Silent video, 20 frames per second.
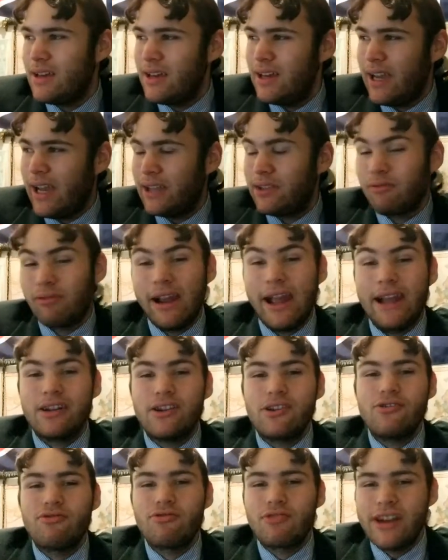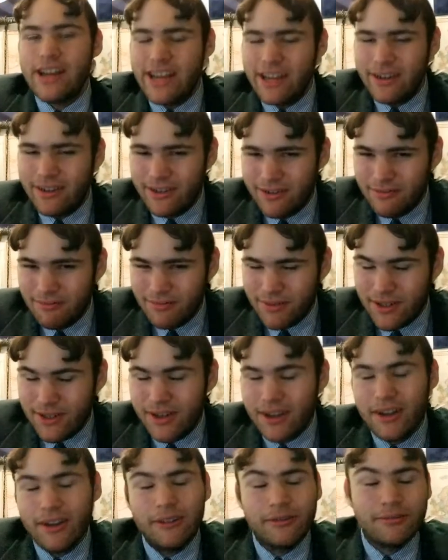And the rank of great,
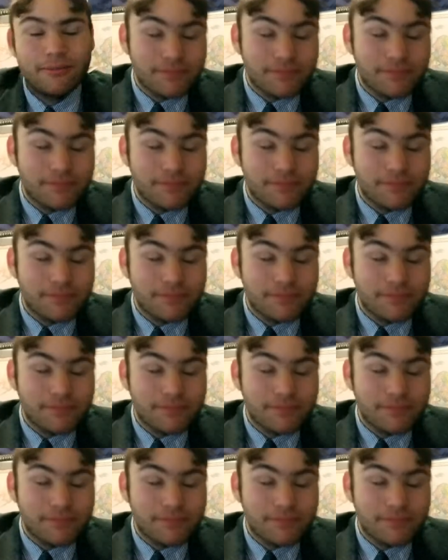so.